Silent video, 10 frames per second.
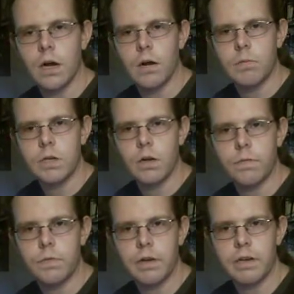
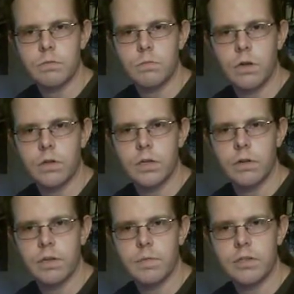If you guys want,
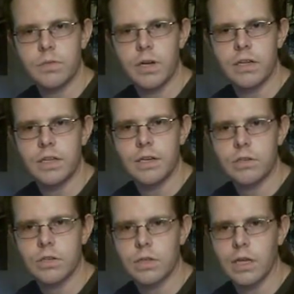give me some
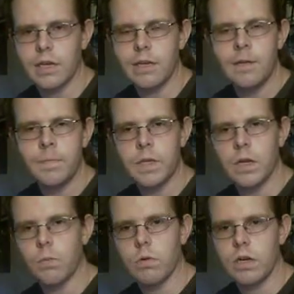ideas on like,
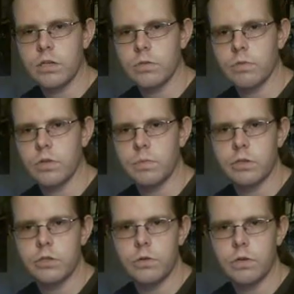what I should really be
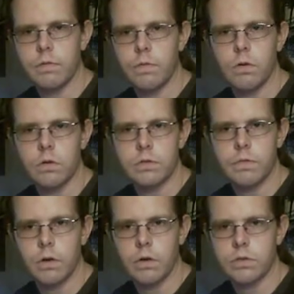shooting for as
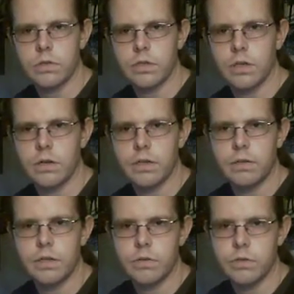far as the
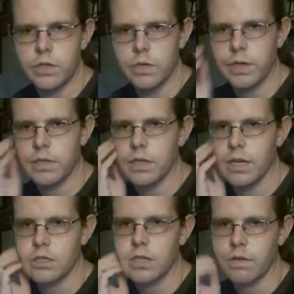Neo Geo
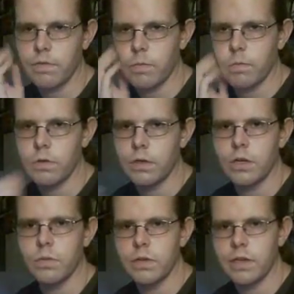AES. Like if I'm really
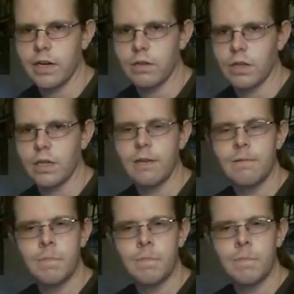going to be getting like,